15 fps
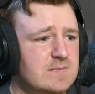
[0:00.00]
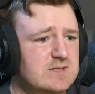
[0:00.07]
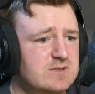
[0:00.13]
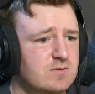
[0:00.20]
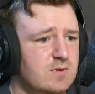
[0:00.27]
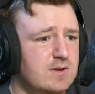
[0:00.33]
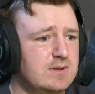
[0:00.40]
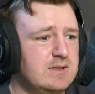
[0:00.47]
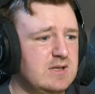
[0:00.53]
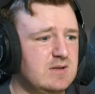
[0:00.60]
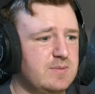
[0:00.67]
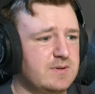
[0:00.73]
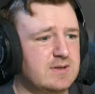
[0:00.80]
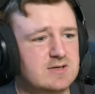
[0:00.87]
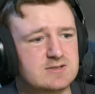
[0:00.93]

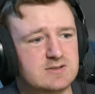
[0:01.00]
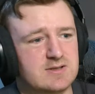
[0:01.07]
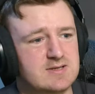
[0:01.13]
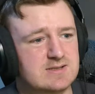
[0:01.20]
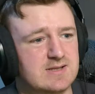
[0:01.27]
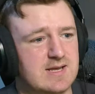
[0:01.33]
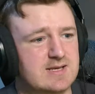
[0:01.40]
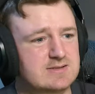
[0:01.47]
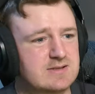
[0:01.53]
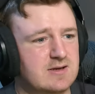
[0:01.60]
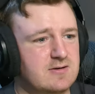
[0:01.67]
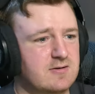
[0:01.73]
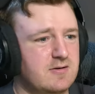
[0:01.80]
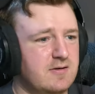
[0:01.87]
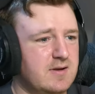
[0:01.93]
Sualihi, potentially his last
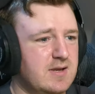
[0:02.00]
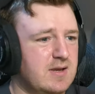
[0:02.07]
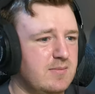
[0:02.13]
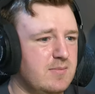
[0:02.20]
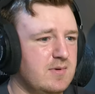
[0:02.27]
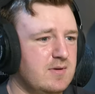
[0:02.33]
NRL game.